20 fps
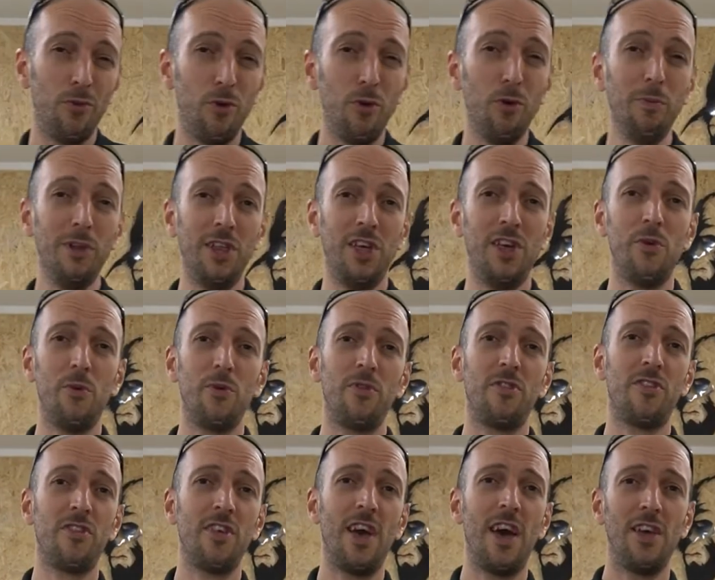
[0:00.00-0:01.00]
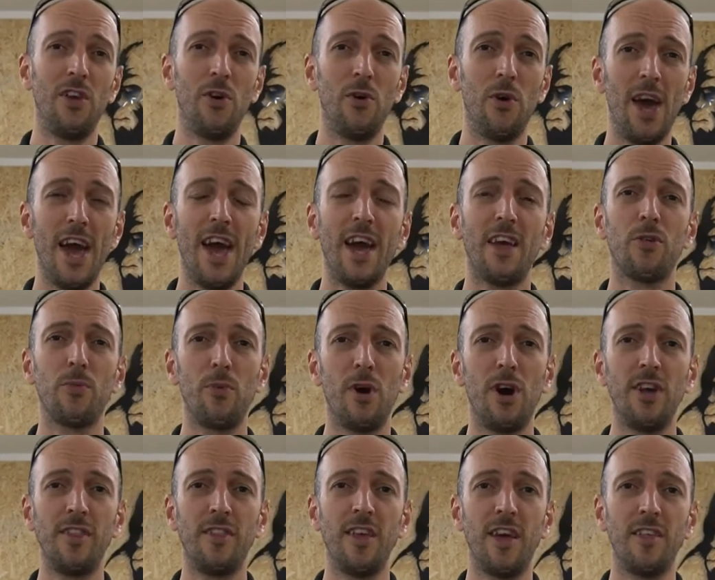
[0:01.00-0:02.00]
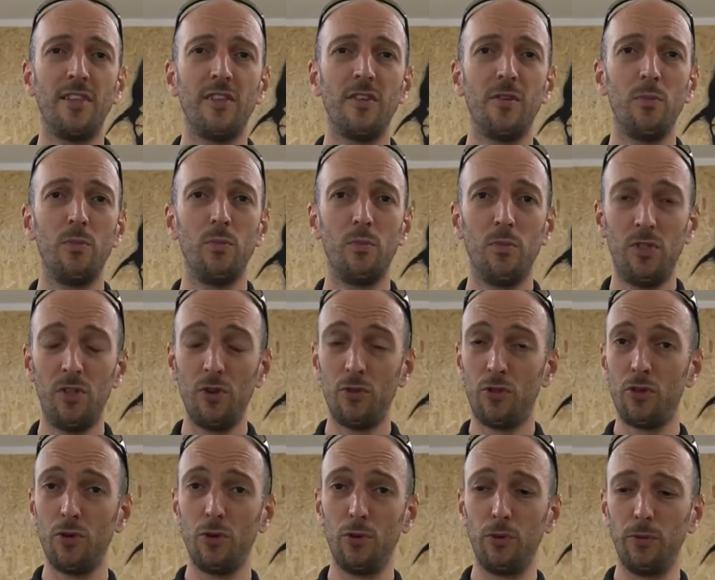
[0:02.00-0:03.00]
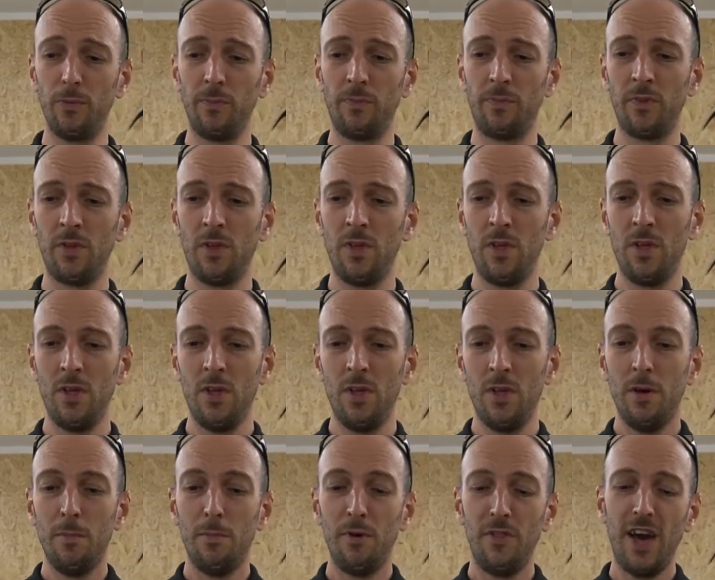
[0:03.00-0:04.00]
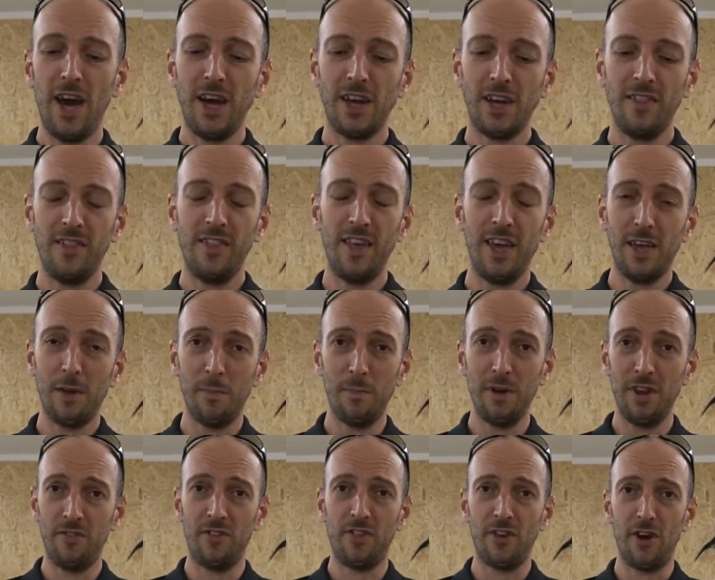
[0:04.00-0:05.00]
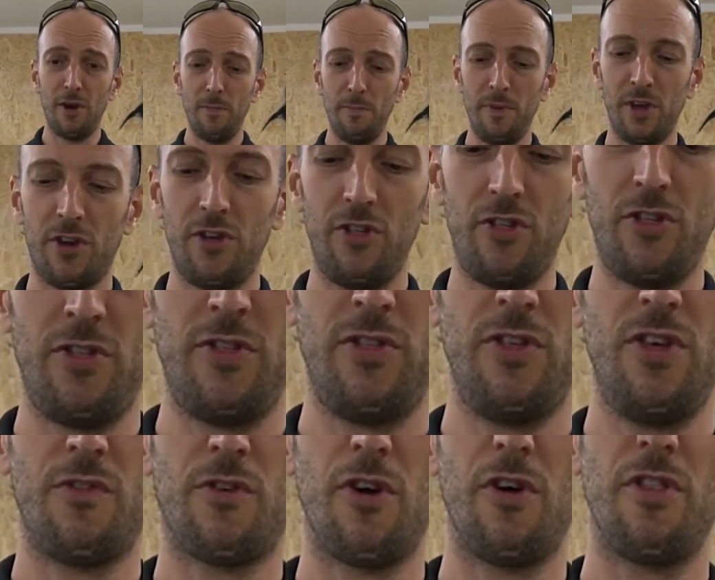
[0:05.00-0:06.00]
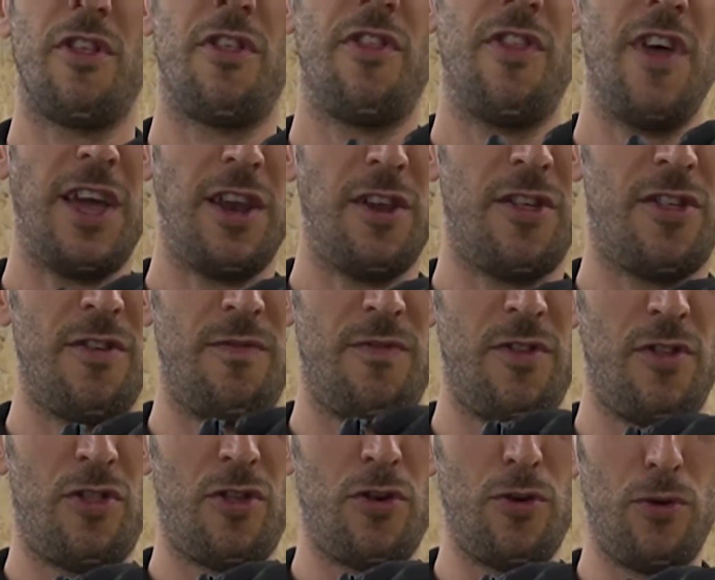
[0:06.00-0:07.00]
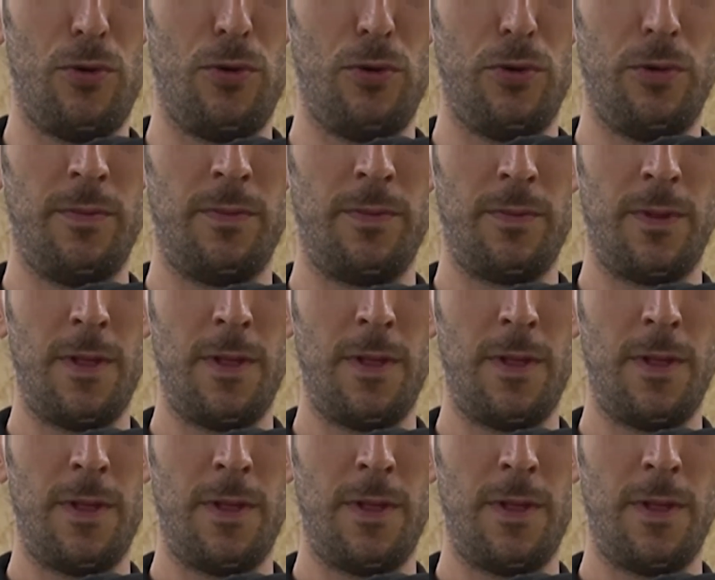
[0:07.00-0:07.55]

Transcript: normally you would set your XY datum with your tool, but that can take a bit of time because you've got the thickness of the tool